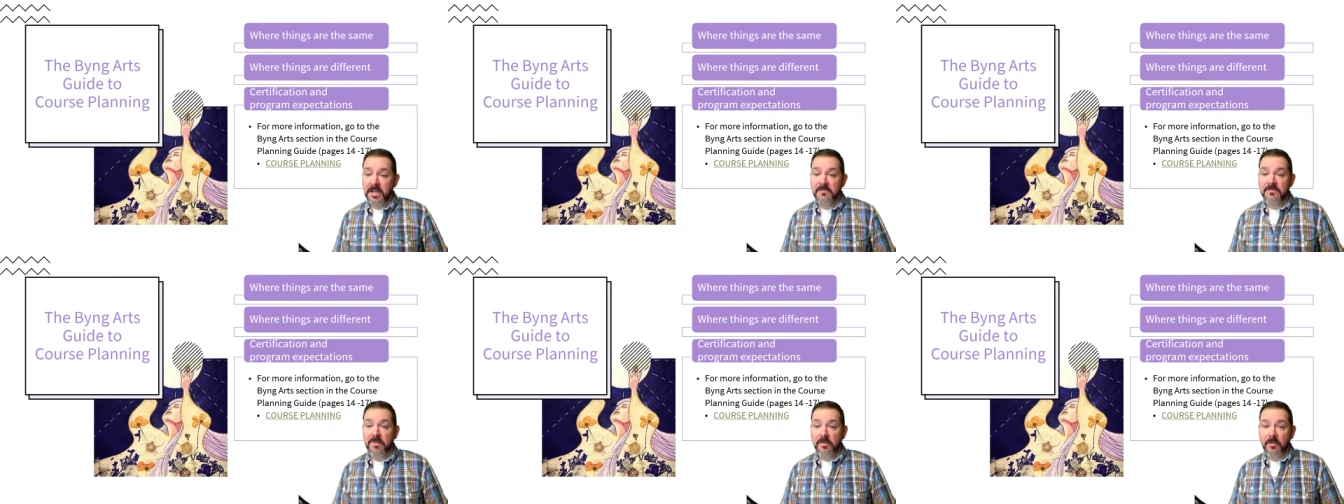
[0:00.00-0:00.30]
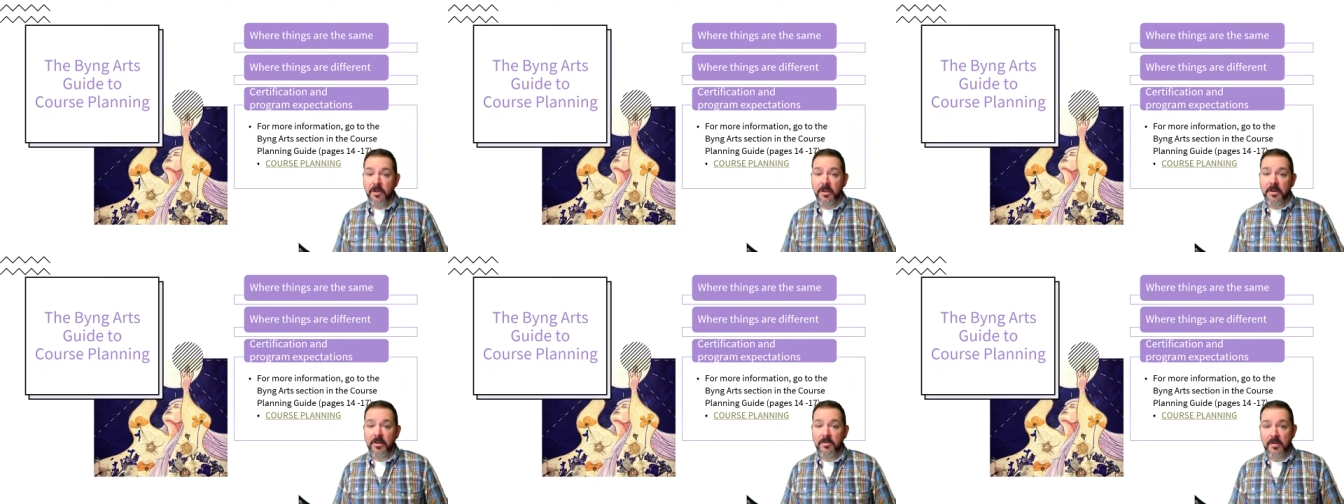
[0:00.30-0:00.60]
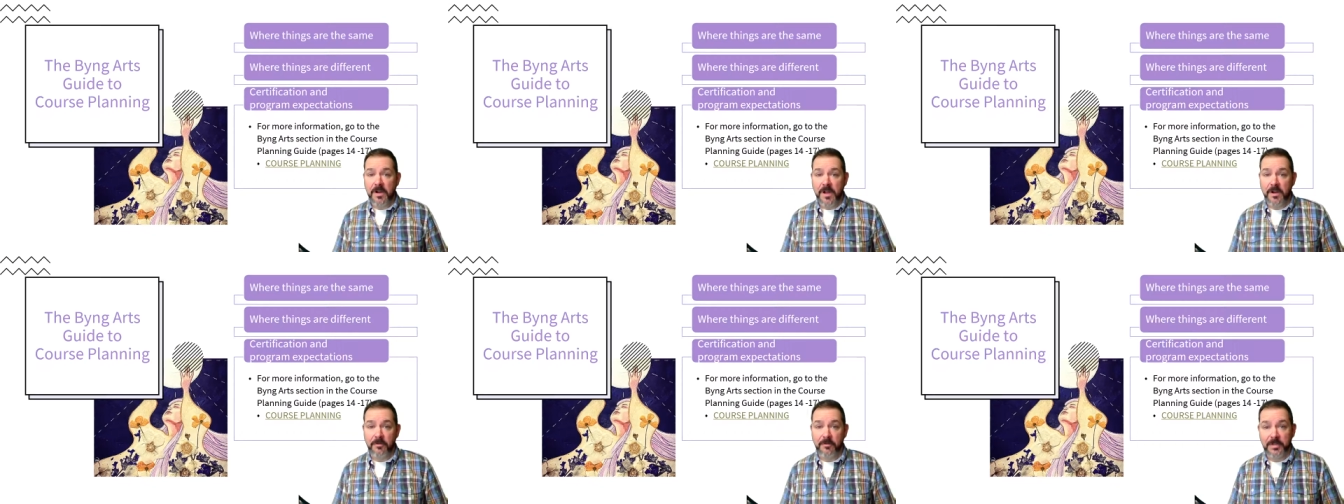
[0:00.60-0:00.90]
cover a lot of
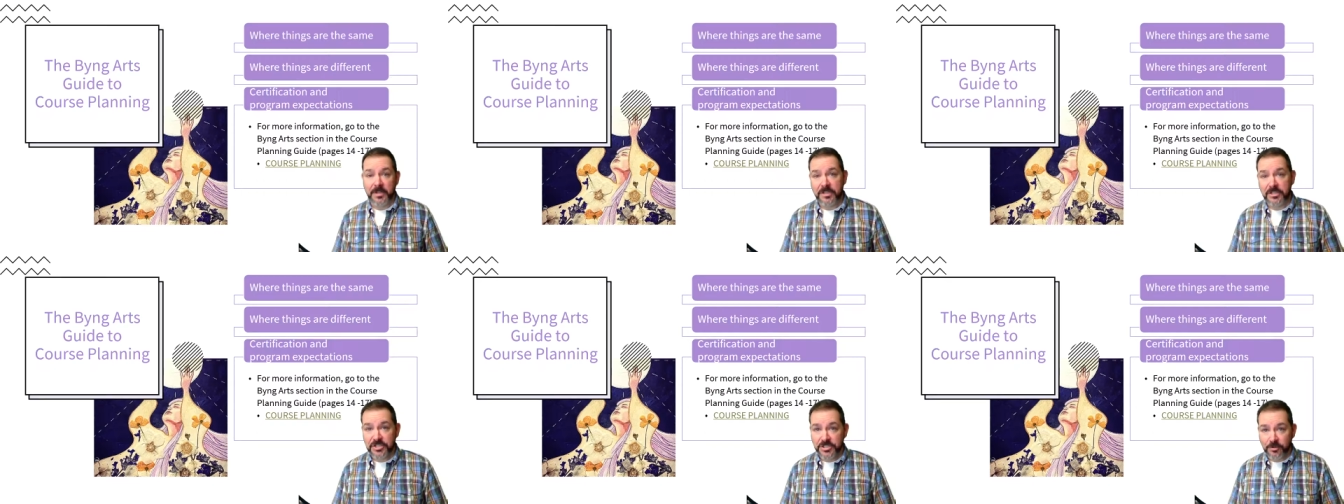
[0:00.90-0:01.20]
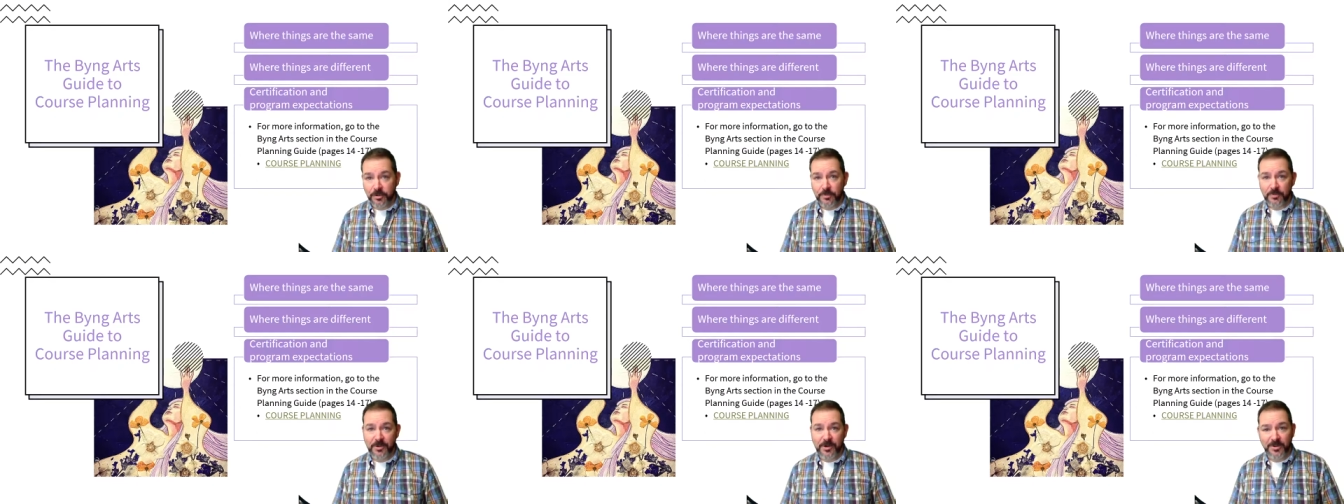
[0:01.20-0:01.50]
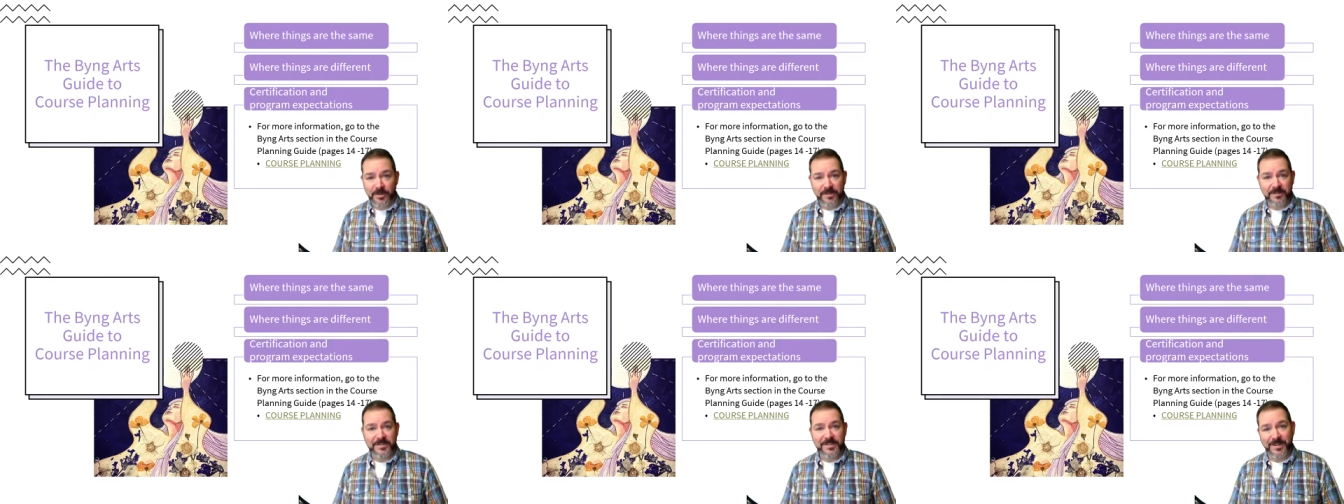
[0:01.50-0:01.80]
ground in a short
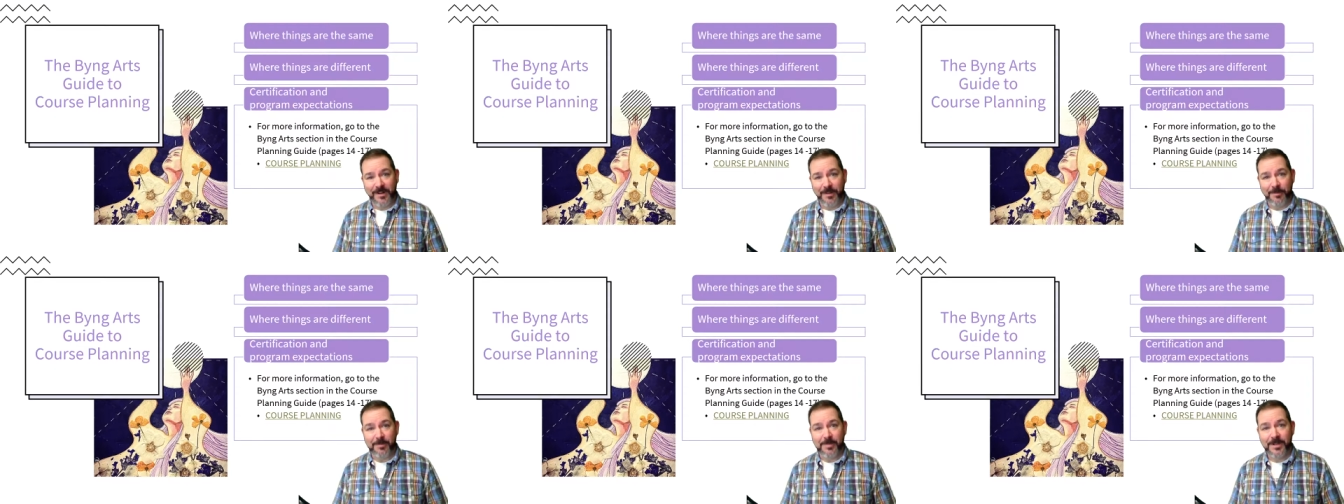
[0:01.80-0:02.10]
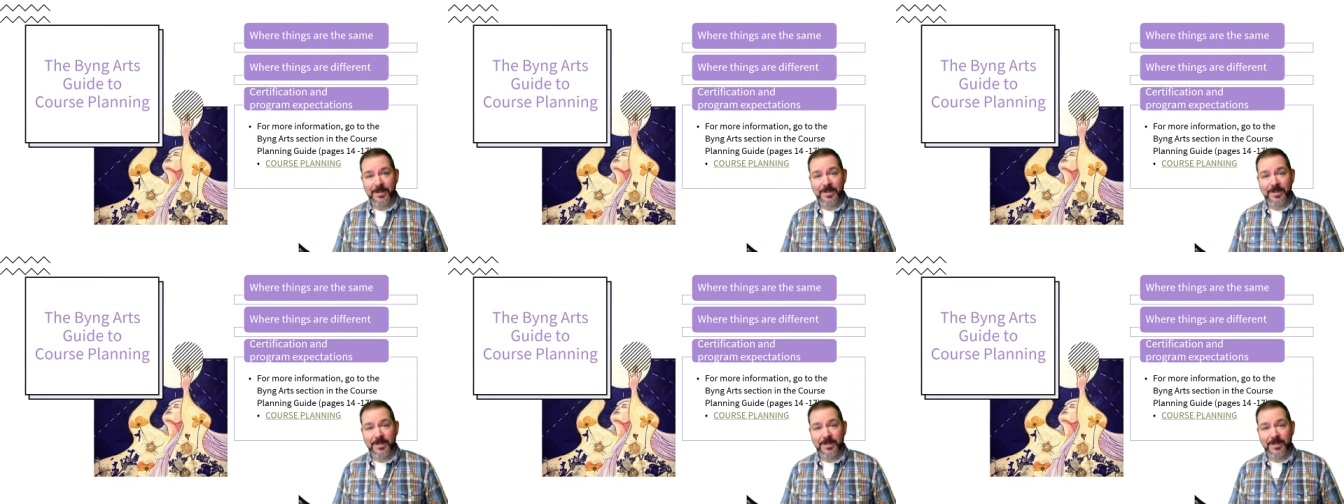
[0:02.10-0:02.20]
period of time.